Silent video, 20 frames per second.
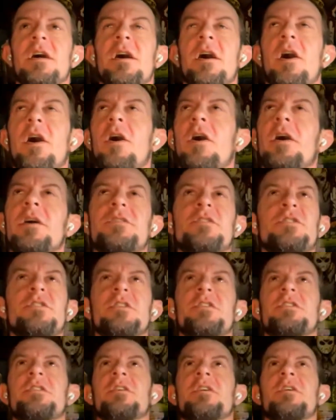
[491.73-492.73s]
oh it's
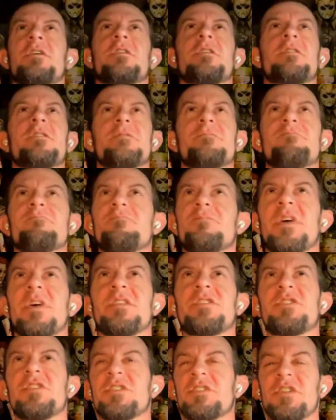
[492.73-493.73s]
just a
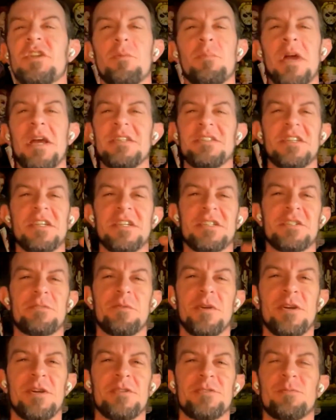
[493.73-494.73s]
it's just an amazing
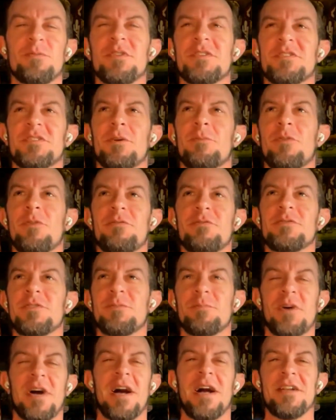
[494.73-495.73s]
experience when the subwoofers
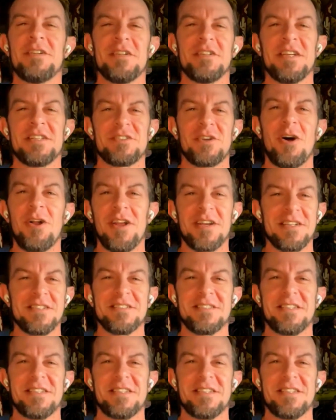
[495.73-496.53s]
are behind you. That's all I can